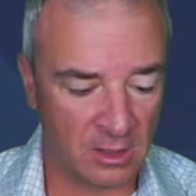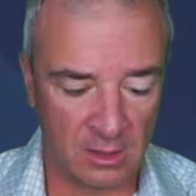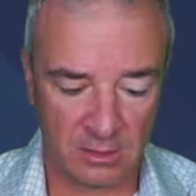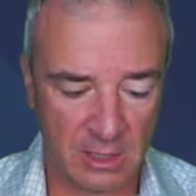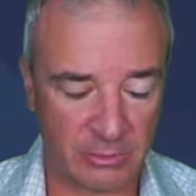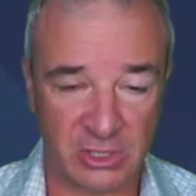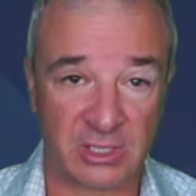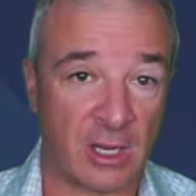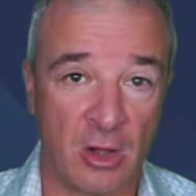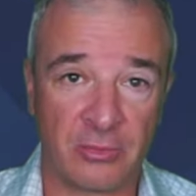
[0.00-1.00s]
they would just
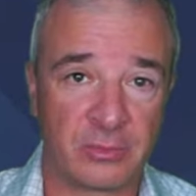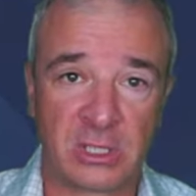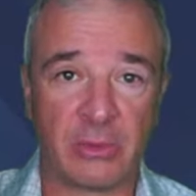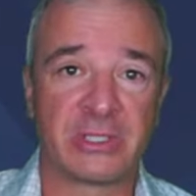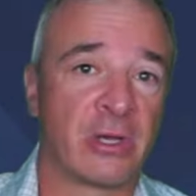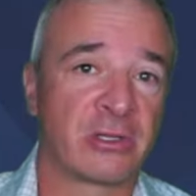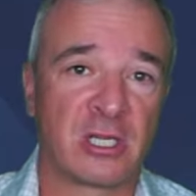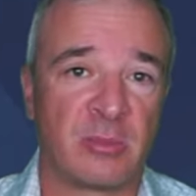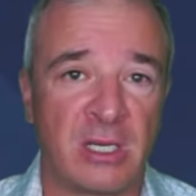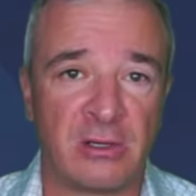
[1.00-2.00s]
say, "Oh, so and so is going
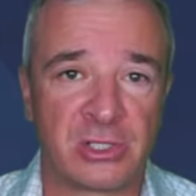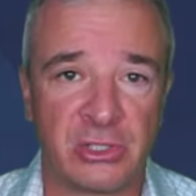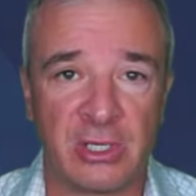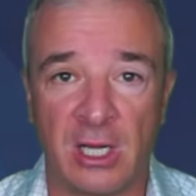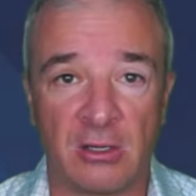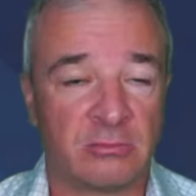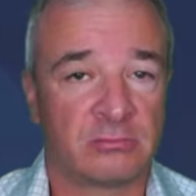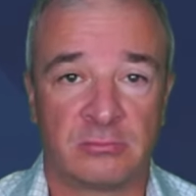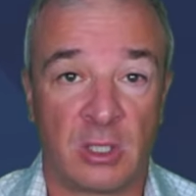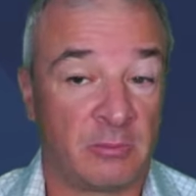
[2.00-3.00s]
to be in your studio."
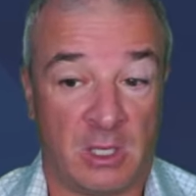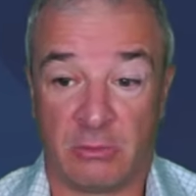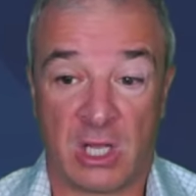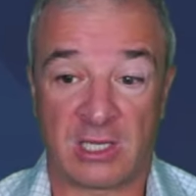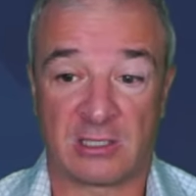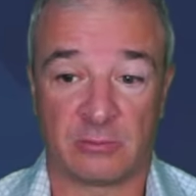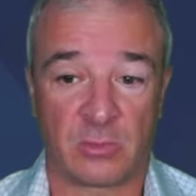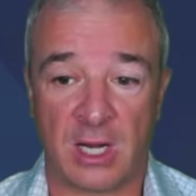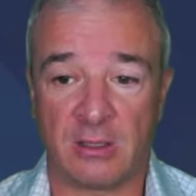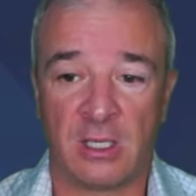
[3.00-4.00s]
Well, it was awesome,
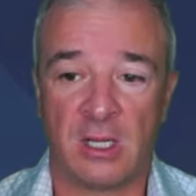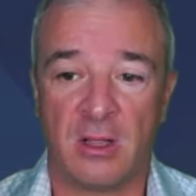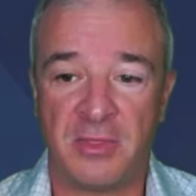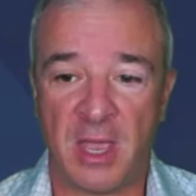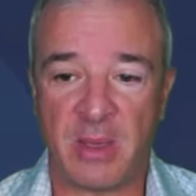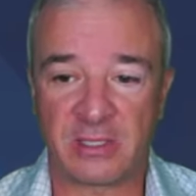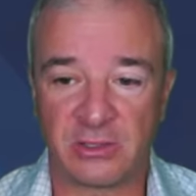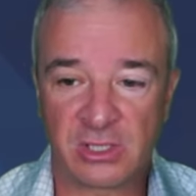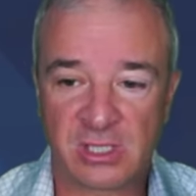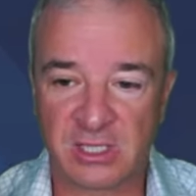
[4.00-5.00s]
right? They basically
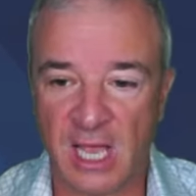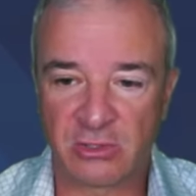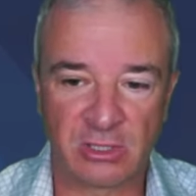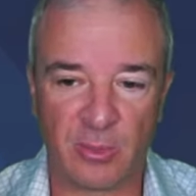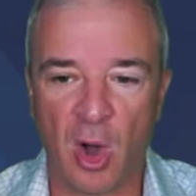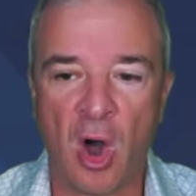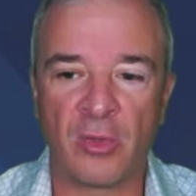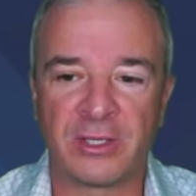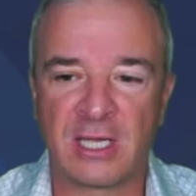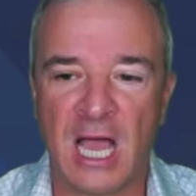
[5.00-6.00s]
just scheduled them all
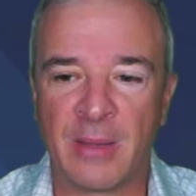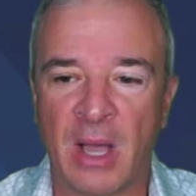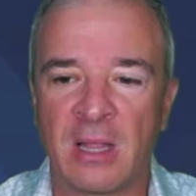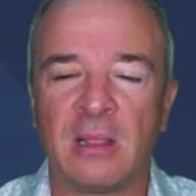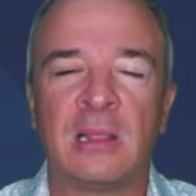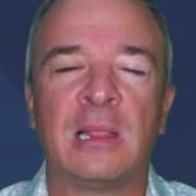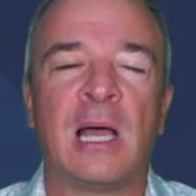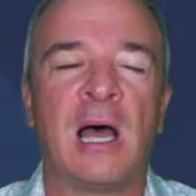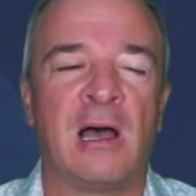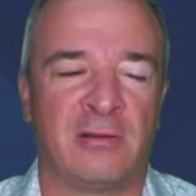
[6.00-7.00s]
the time. I
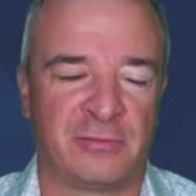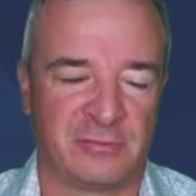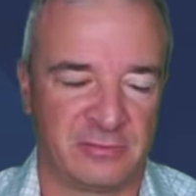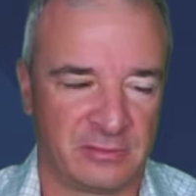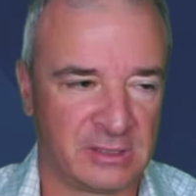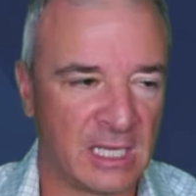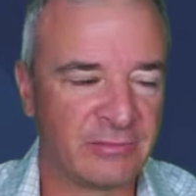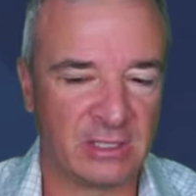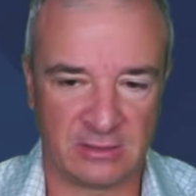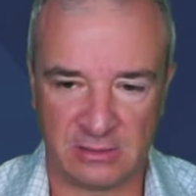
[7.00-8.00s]
love loved
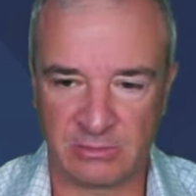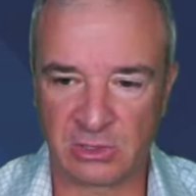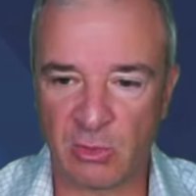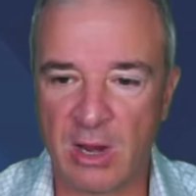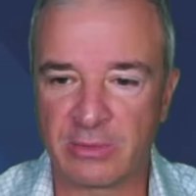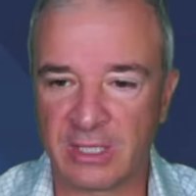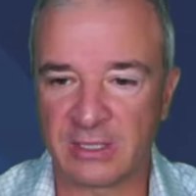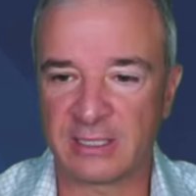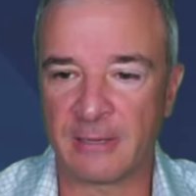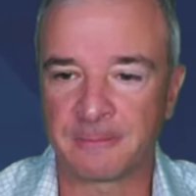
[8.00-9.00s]
it. It was great when they did that.